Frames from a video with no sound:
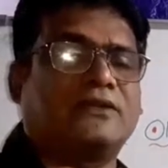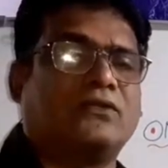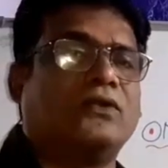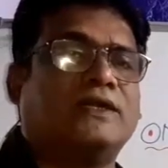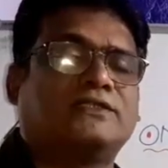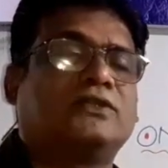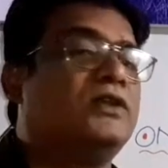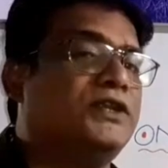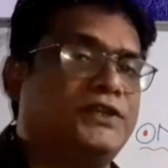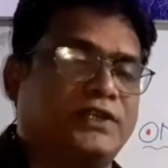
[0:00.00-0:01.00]
called as the
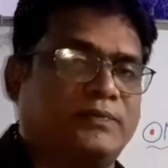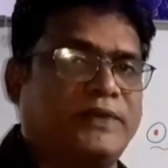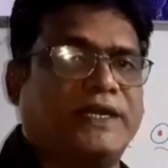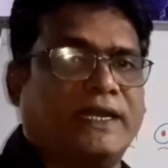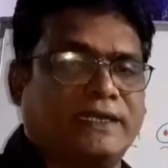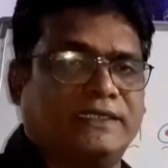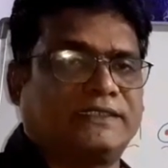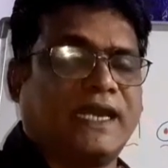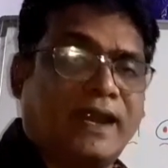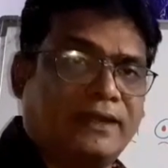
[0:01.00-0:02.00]
linear pair
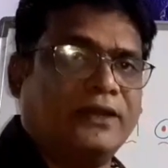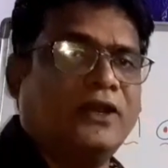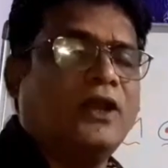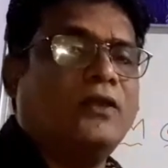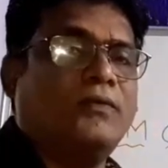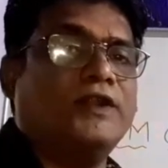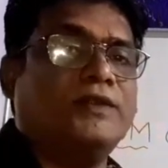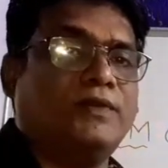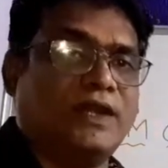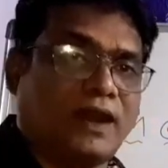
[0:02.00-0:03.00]
angles. And when you
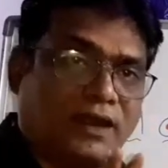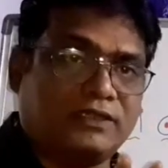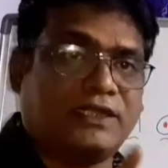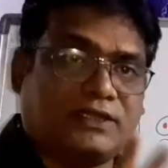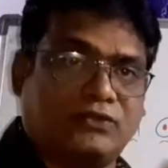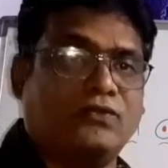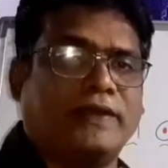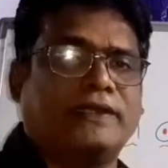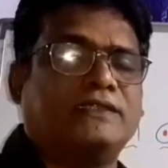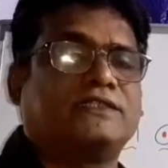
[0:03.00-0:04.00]
will add that two
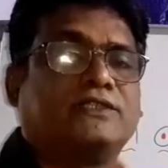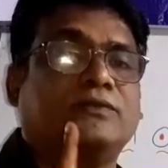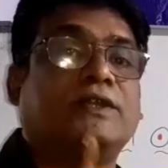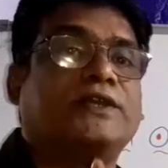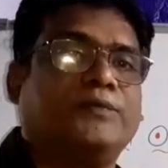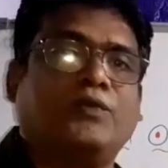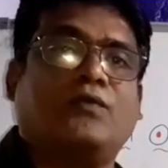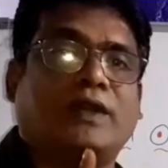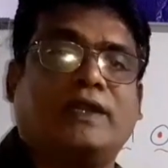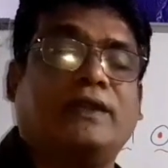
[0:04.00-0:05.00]
angles, it will give you
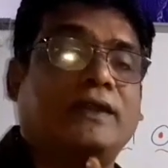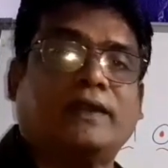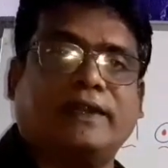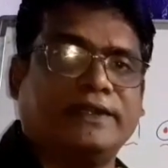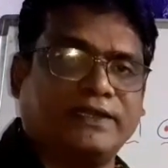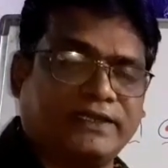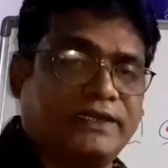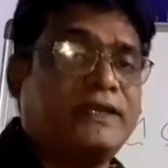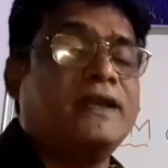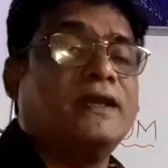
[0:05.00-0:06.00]
180
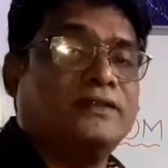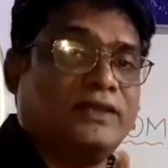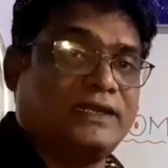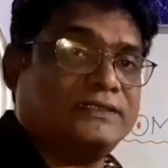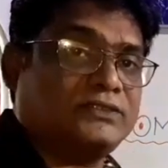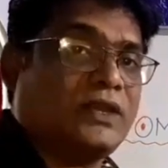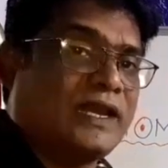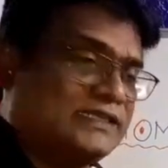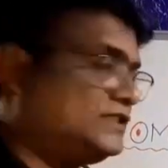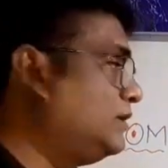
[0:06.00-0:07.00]
degree. That is the
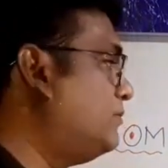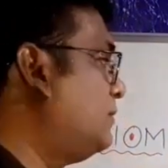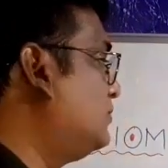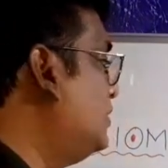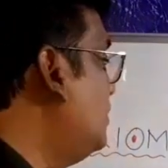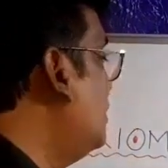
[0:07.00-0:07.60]
axiom of the